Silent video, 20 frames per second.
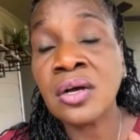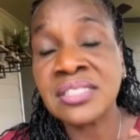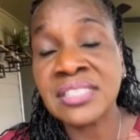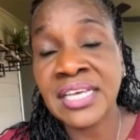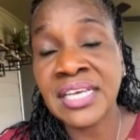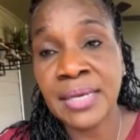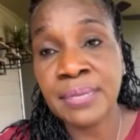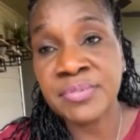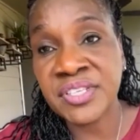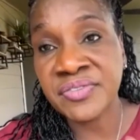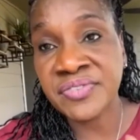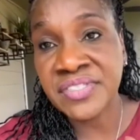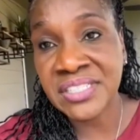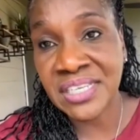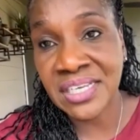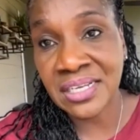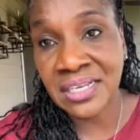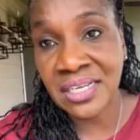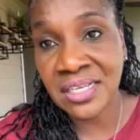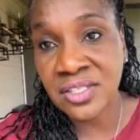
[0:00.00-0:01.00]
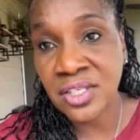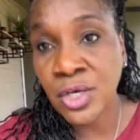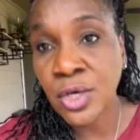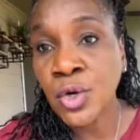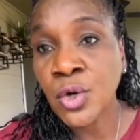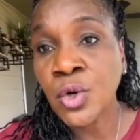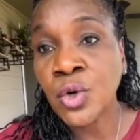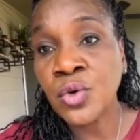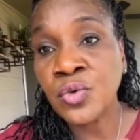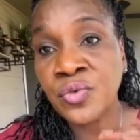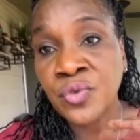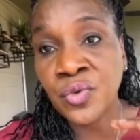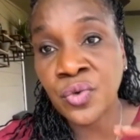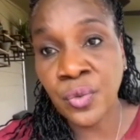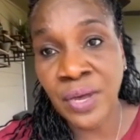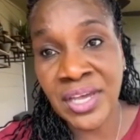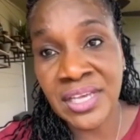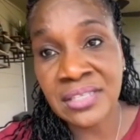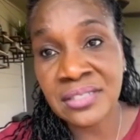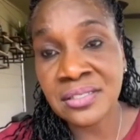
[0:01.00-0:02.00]
types of tenants who've
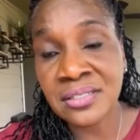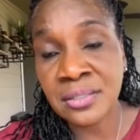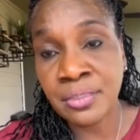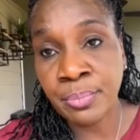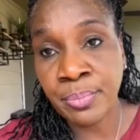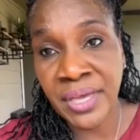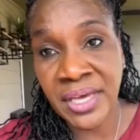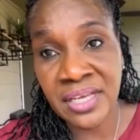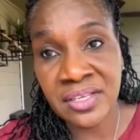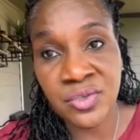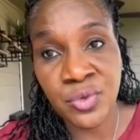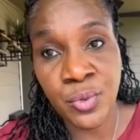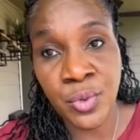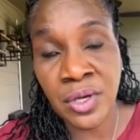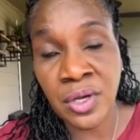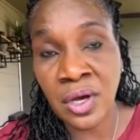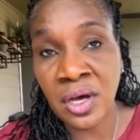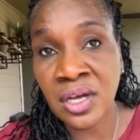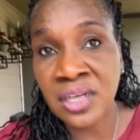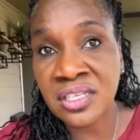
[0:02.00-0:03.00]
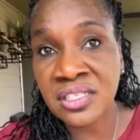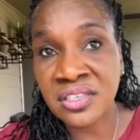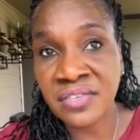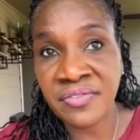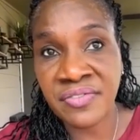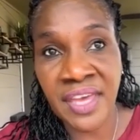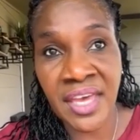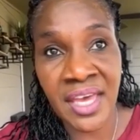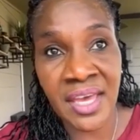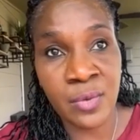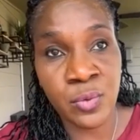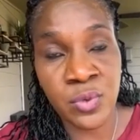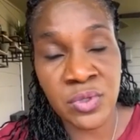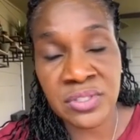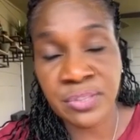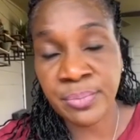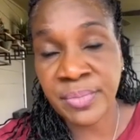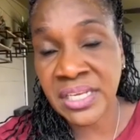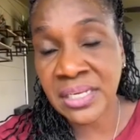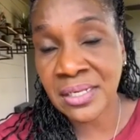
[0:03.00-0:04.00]
graced the bench, regardless if they
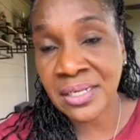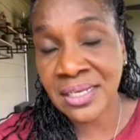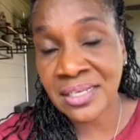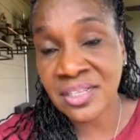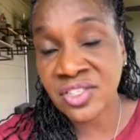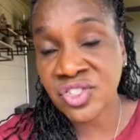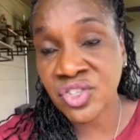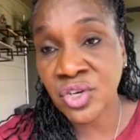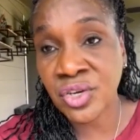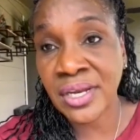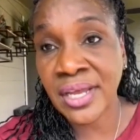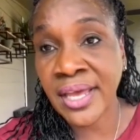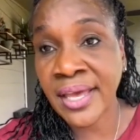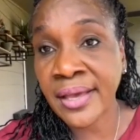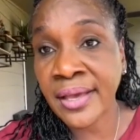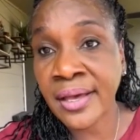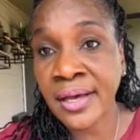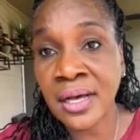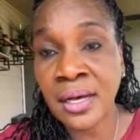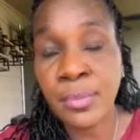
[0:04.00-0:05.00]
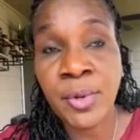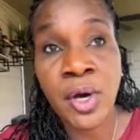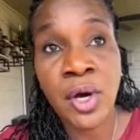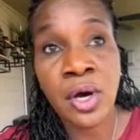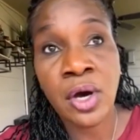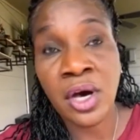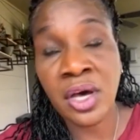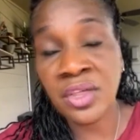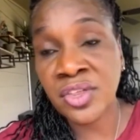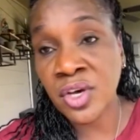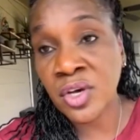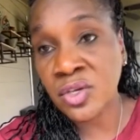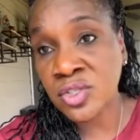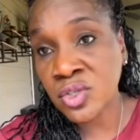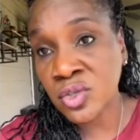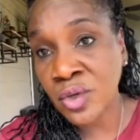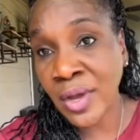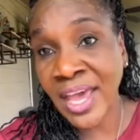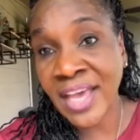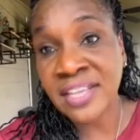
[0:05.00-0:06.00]
was meeting at a certain income or those
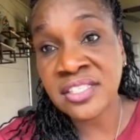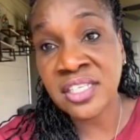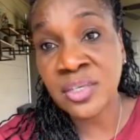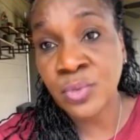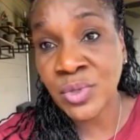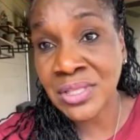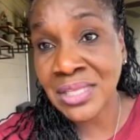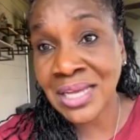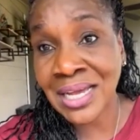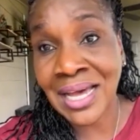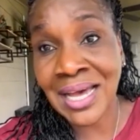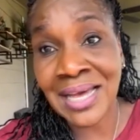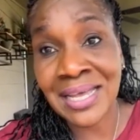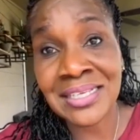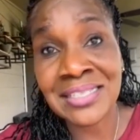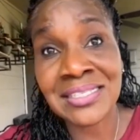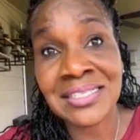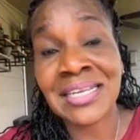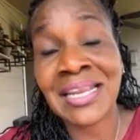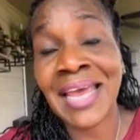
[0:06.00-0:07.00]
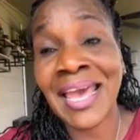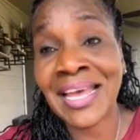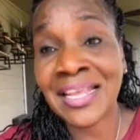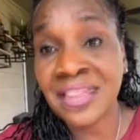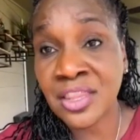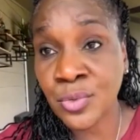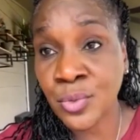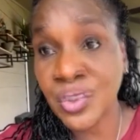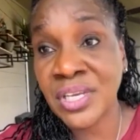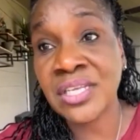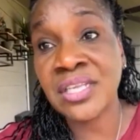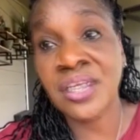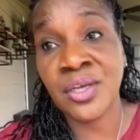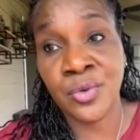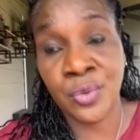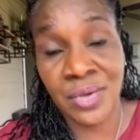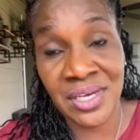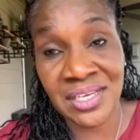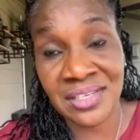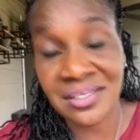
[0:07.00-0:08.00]
who actually went to college and had 3
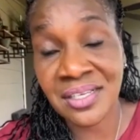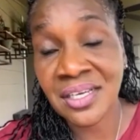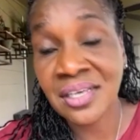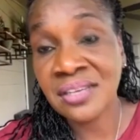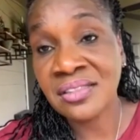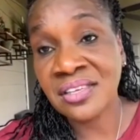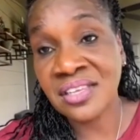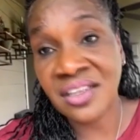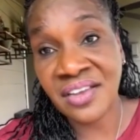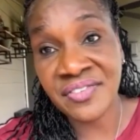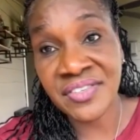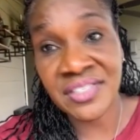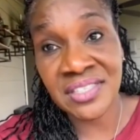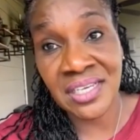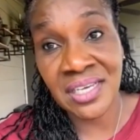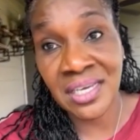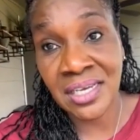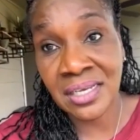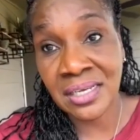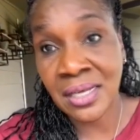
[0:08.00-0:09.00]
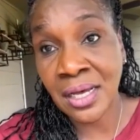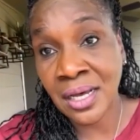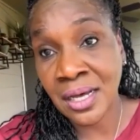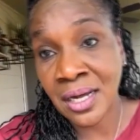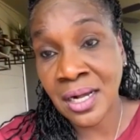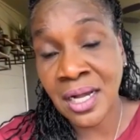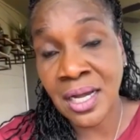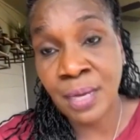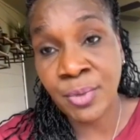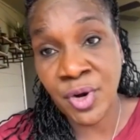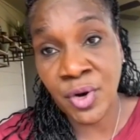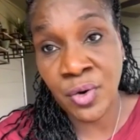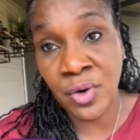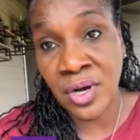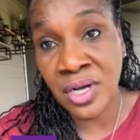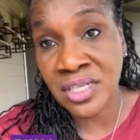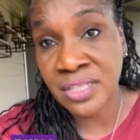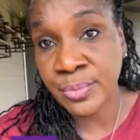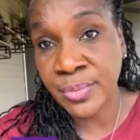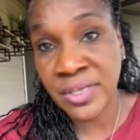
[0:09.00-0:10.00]
degrees that I've seen come
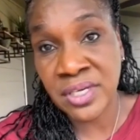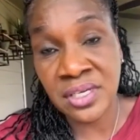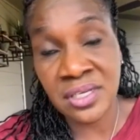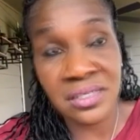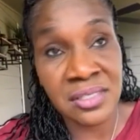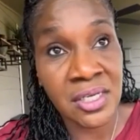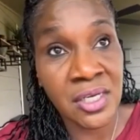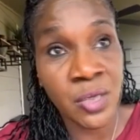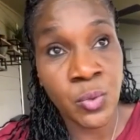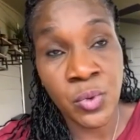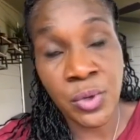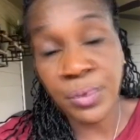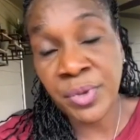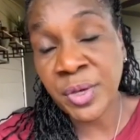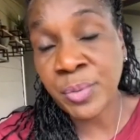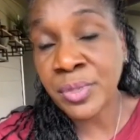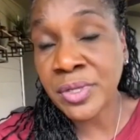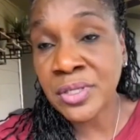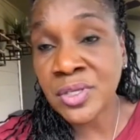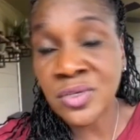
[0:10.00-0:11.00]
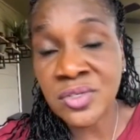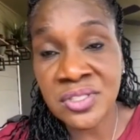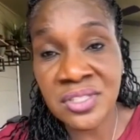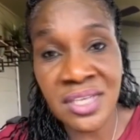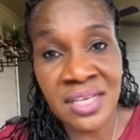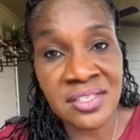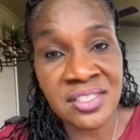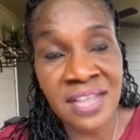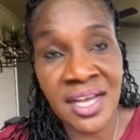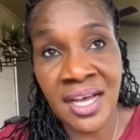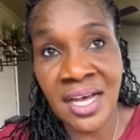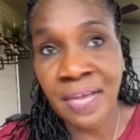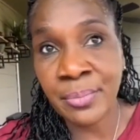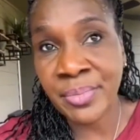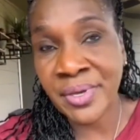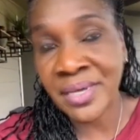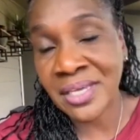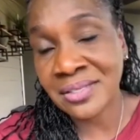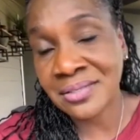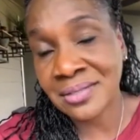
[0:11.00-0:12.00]
across. Because when people lose their job,
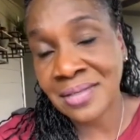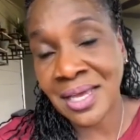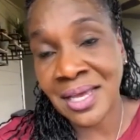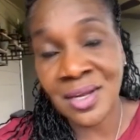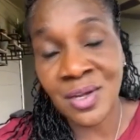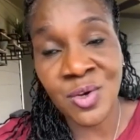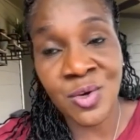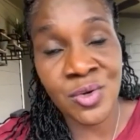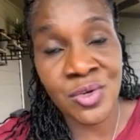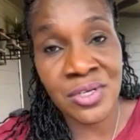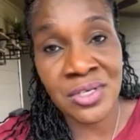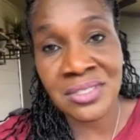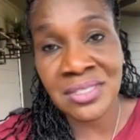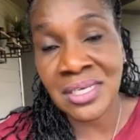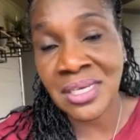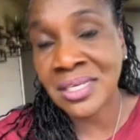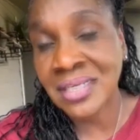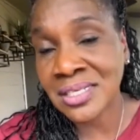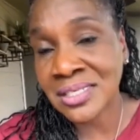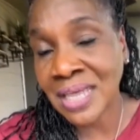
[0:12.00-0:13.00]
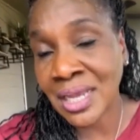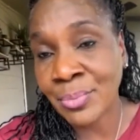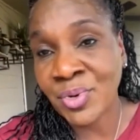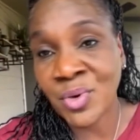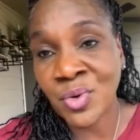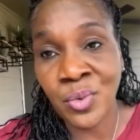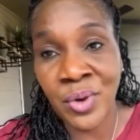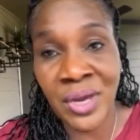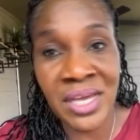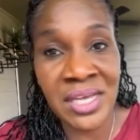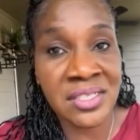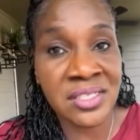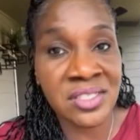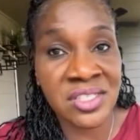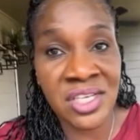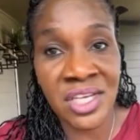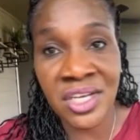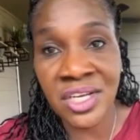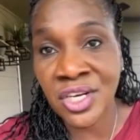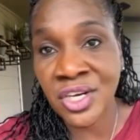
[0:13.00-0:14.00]
it's not according to any type of race,
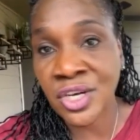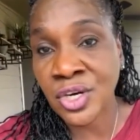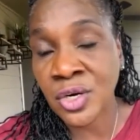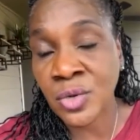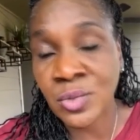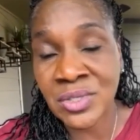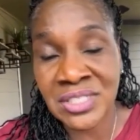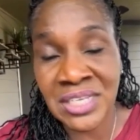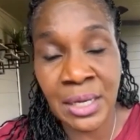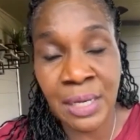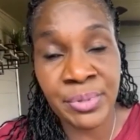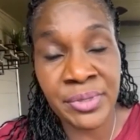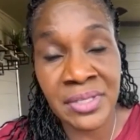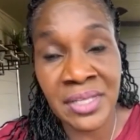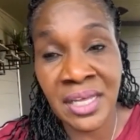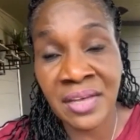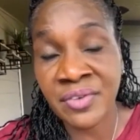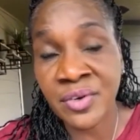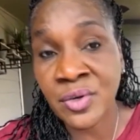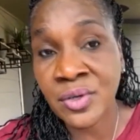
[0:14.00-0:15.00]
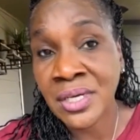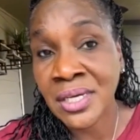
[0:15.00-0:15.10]
gender, or what type of level.